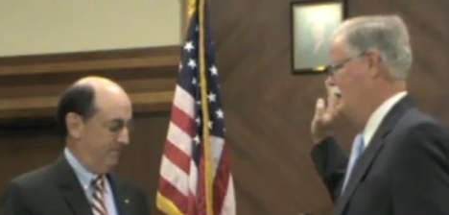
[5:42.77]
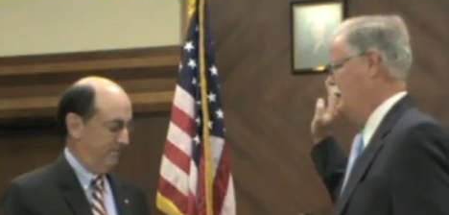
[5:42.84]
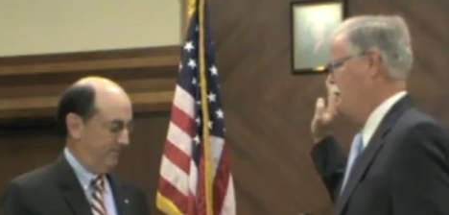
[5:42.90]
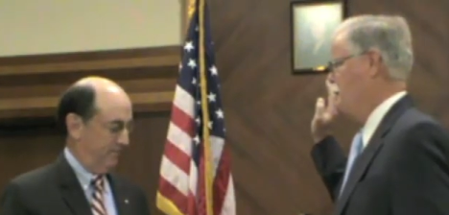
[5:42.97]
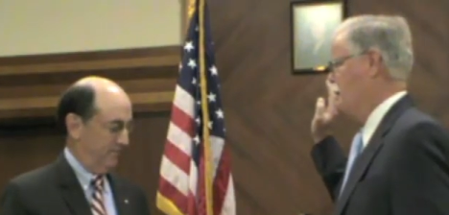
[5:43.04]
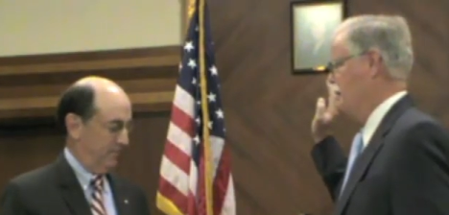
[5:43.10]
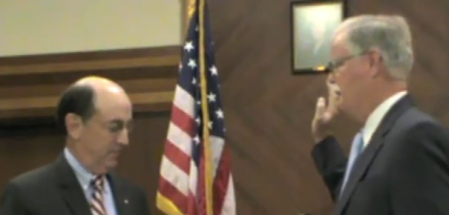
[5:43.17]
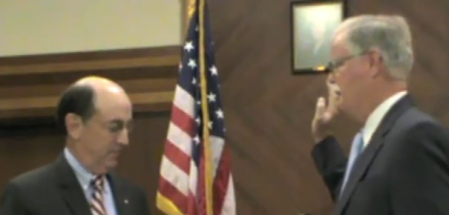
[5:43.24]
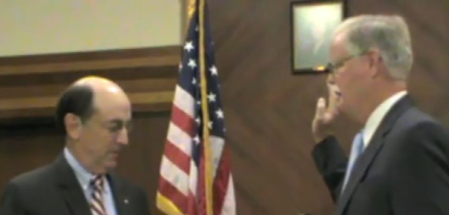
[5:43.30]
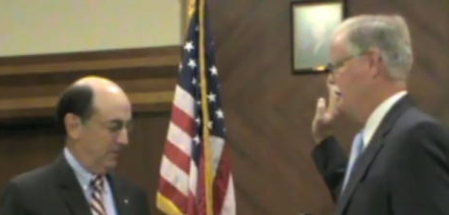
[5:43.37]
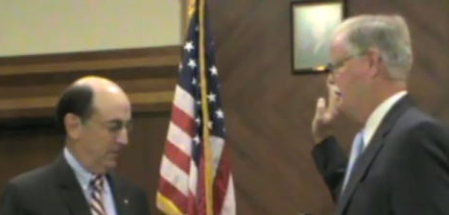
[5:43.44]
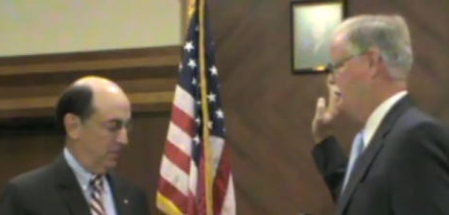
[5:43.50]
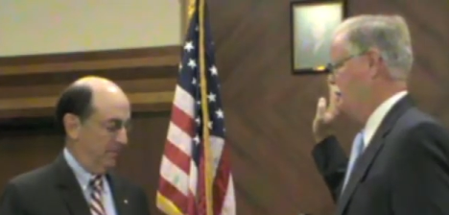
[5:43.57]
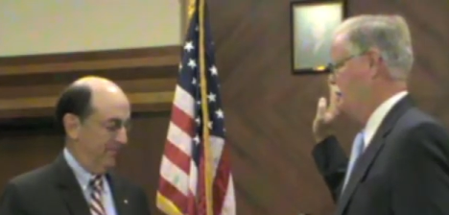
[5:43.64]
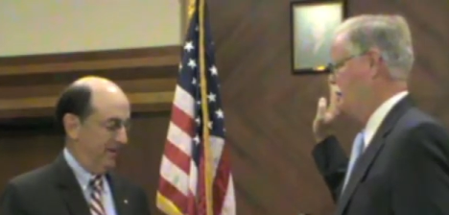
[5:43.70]
Speaker 1: any money
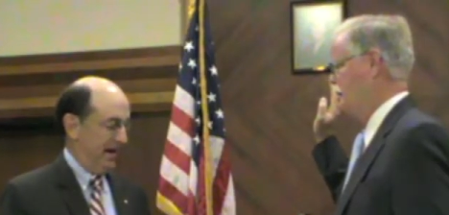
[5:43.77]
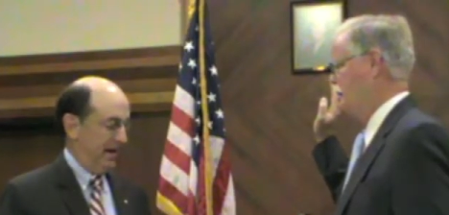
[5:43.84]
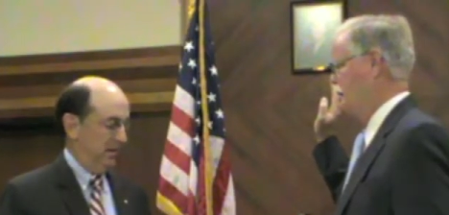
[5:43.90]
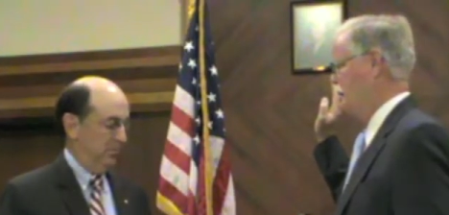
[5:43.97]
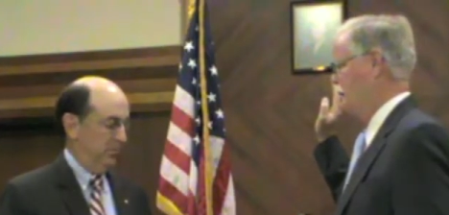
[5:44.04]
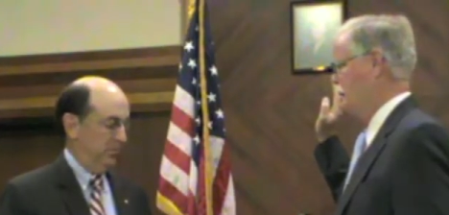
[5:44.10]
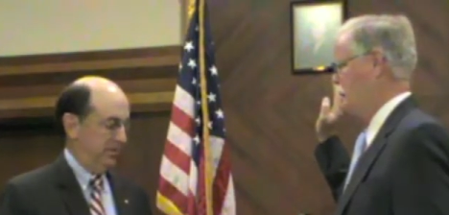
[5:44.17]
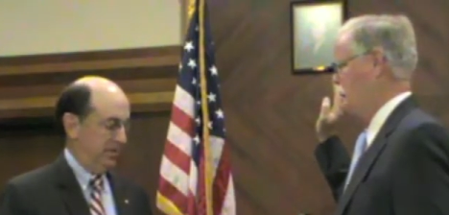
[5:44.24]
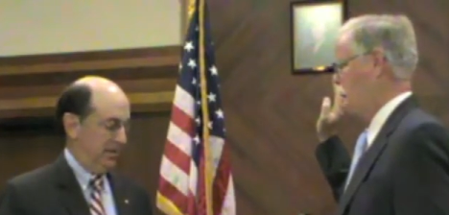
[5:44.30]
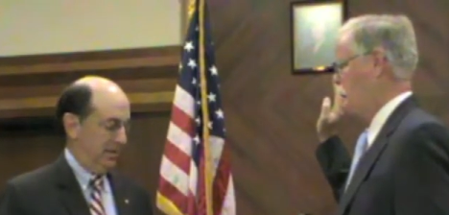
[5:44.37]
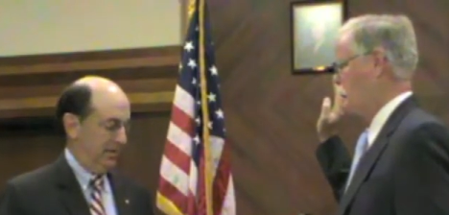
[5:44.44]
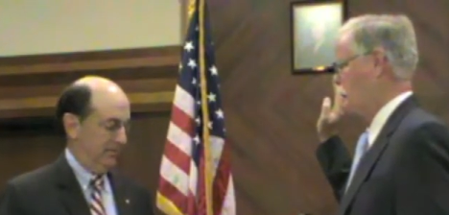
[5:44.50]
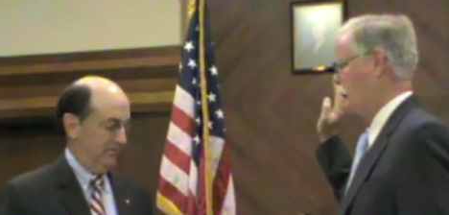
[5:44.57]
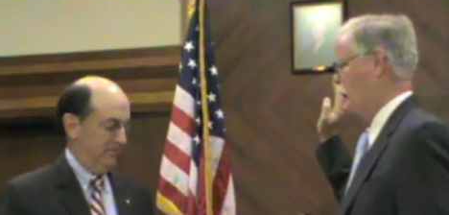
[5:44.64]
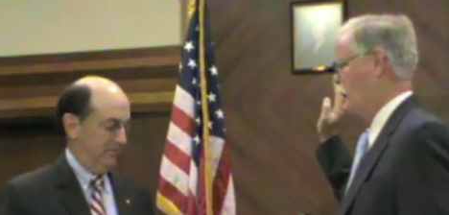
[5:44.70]
or valuable
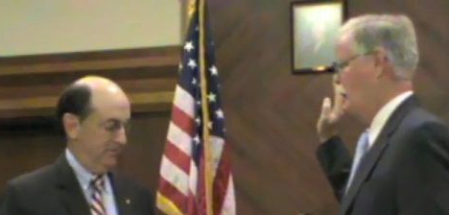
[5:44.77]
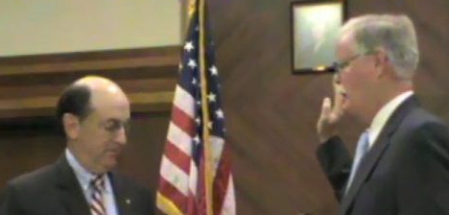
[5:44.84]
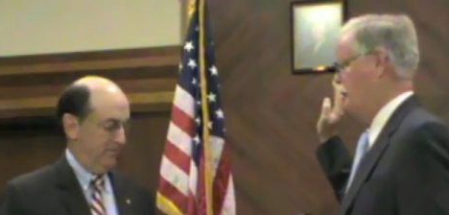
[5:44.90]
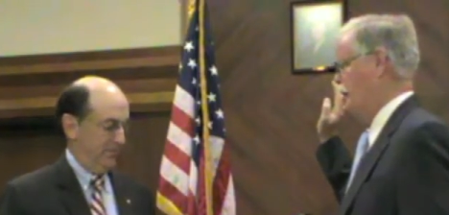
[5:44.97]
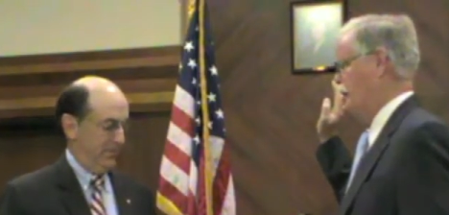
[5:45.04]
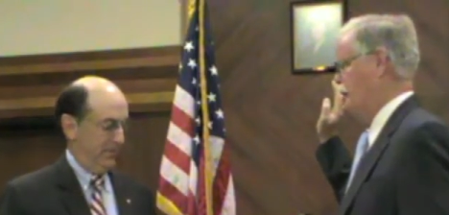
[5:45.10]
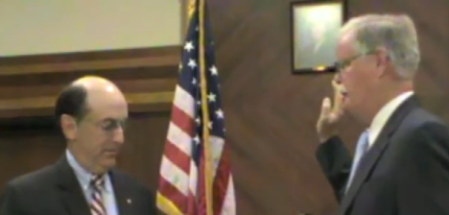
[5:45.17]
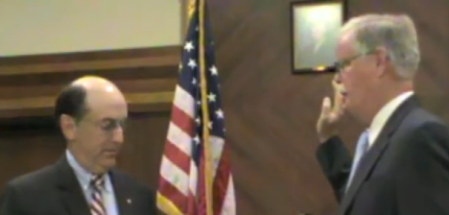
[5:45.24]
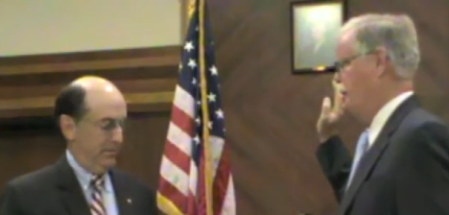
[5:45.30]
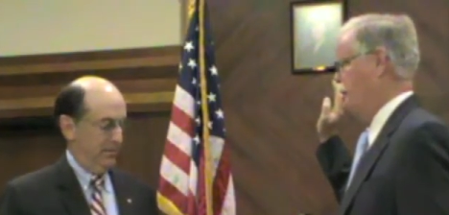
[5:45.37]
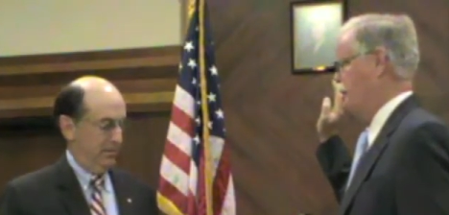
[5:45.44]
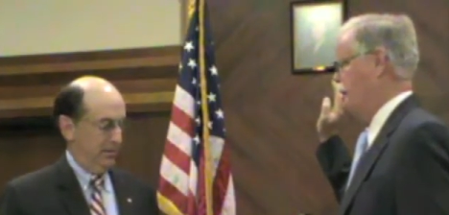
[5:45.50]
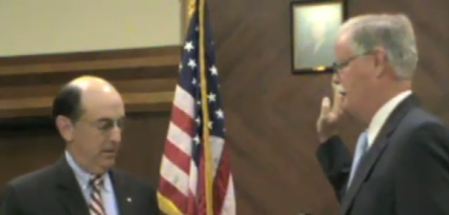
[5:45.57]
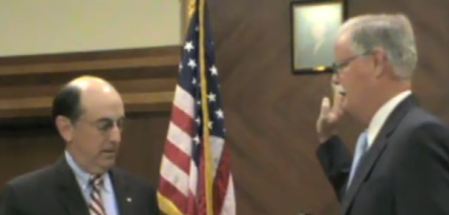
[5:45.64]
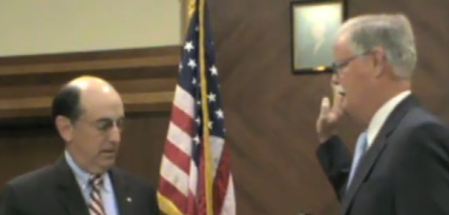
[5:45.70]
thing or valuable
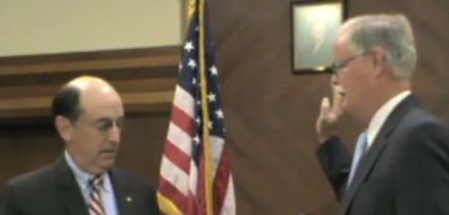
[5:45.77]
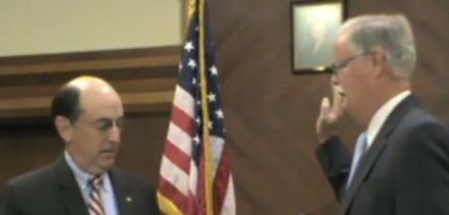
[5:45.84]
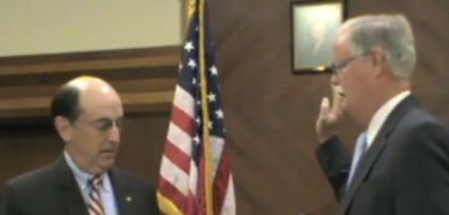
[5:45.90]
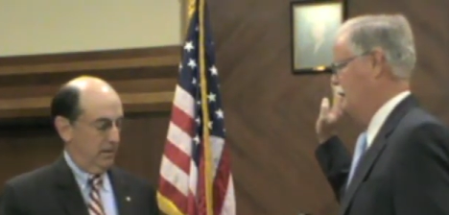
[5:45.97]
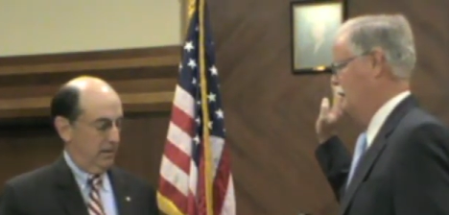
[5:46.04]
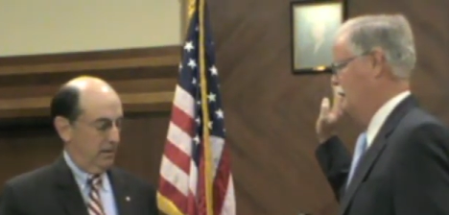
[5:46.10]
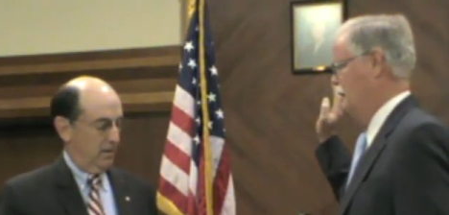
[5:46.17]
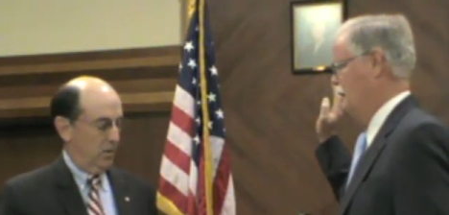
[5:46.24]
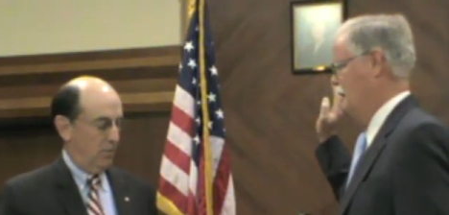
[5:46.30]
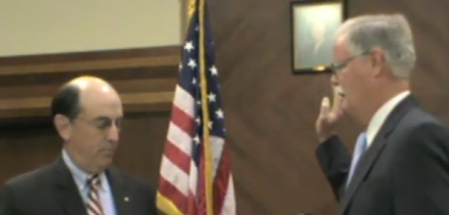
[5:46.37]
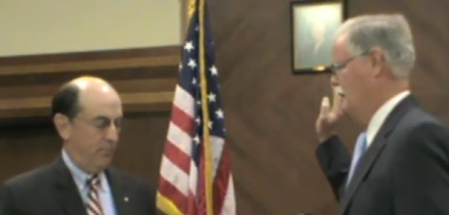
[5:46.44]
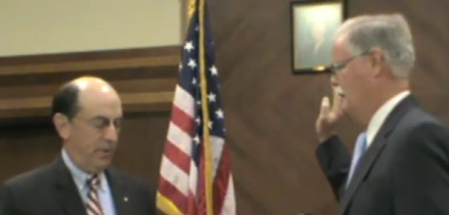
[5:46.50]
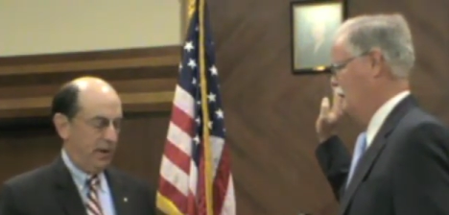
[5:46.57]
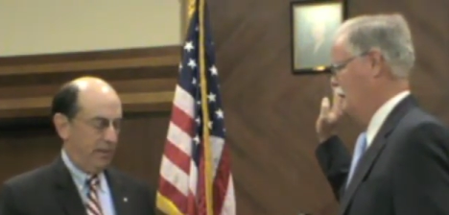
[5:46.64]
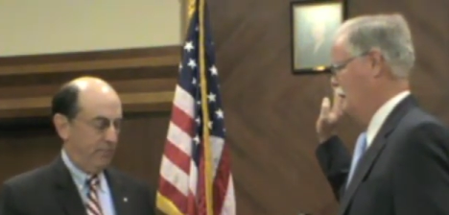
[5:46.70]
thing or
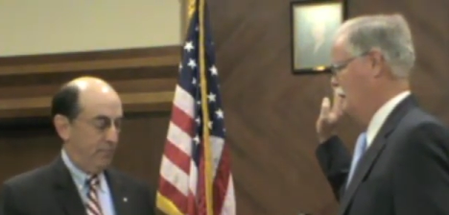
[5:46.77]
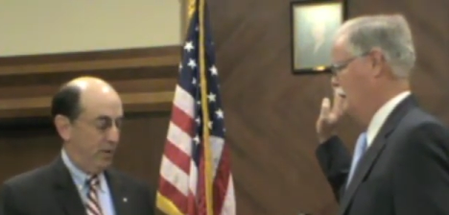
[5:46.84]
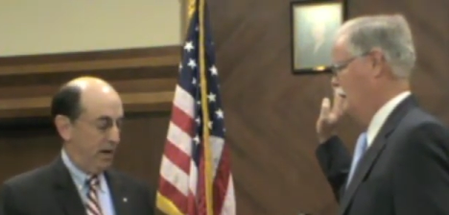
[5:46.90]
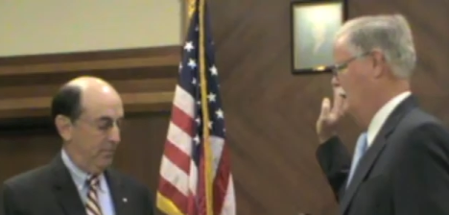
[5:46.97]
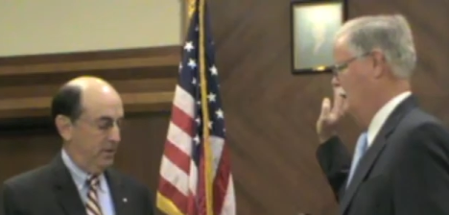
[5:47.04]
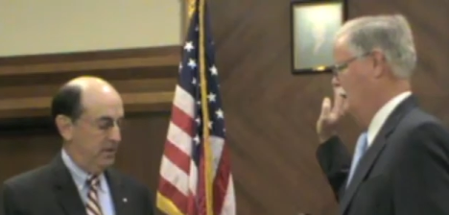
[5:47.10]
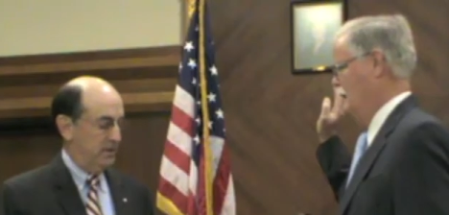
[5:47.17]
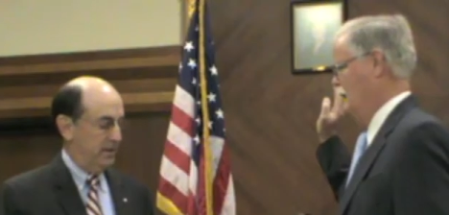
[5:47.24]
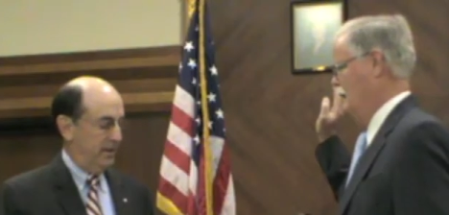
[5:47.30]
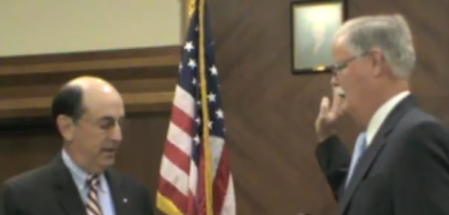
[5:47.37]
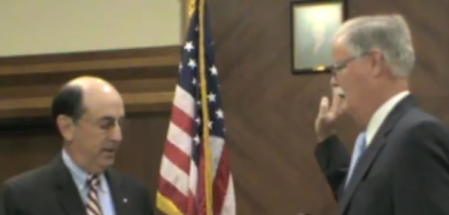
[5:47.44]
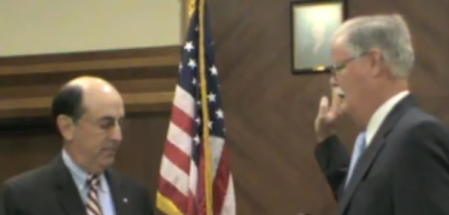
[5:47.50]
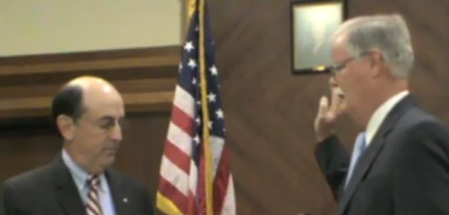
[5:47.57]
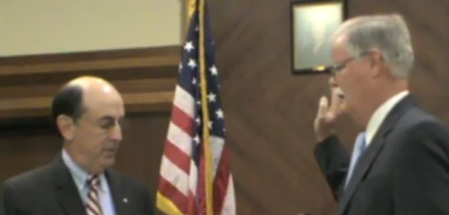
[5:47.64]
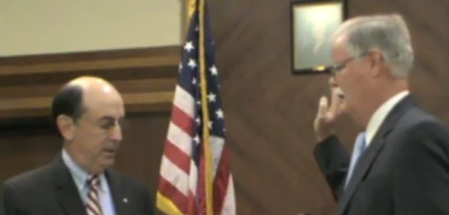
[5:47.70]
promised
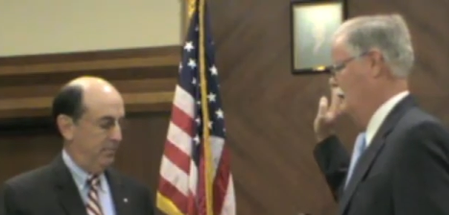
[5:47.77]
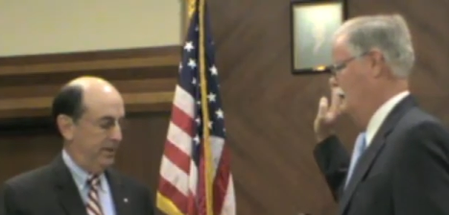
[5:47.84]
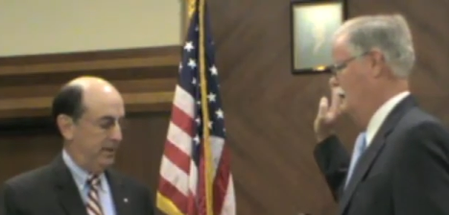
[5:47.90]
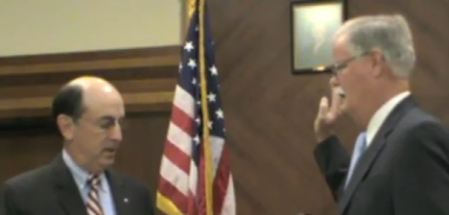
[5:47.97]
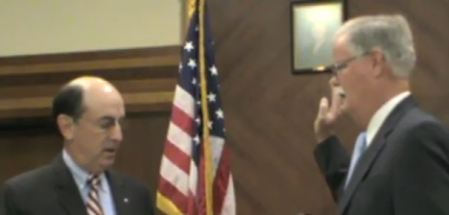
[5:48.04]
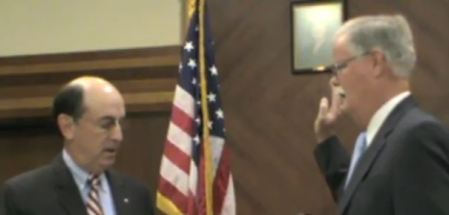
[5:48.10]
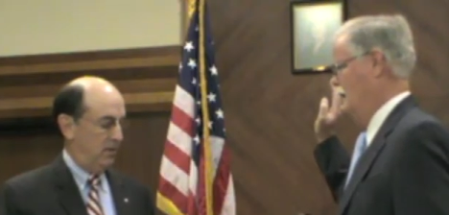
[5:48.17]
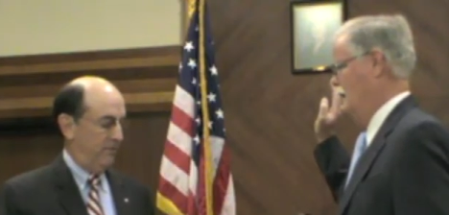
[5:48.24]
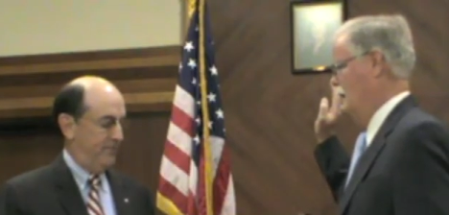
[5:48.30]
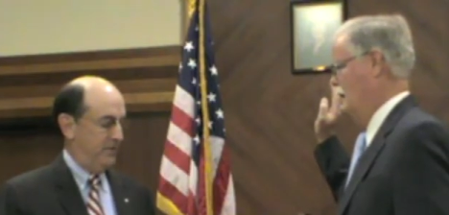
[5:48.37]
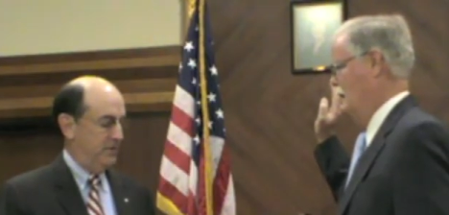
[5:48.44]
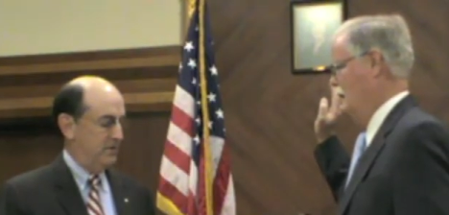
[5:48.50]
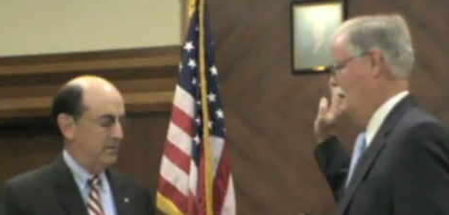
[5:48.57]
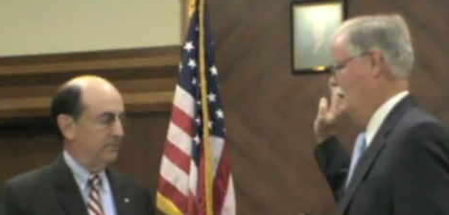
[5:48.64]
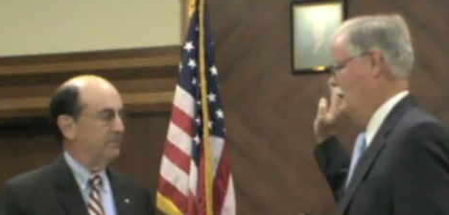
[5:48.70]
any public
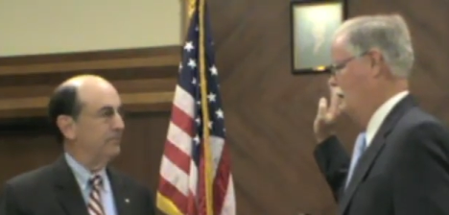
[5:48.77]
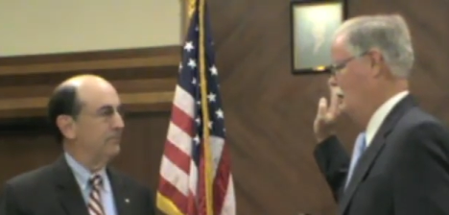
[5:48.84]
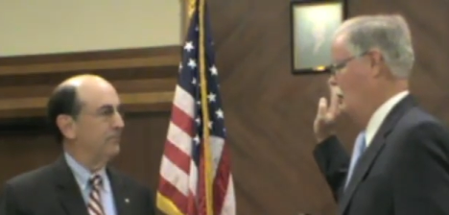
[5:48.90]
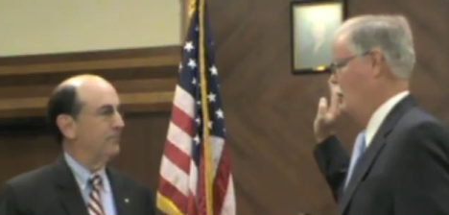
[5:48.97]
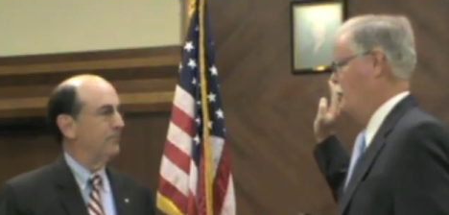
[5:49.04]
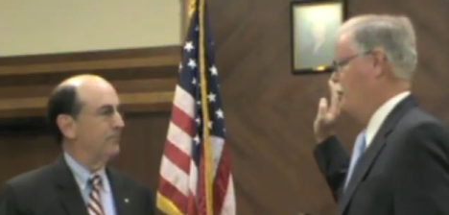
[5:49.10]
office or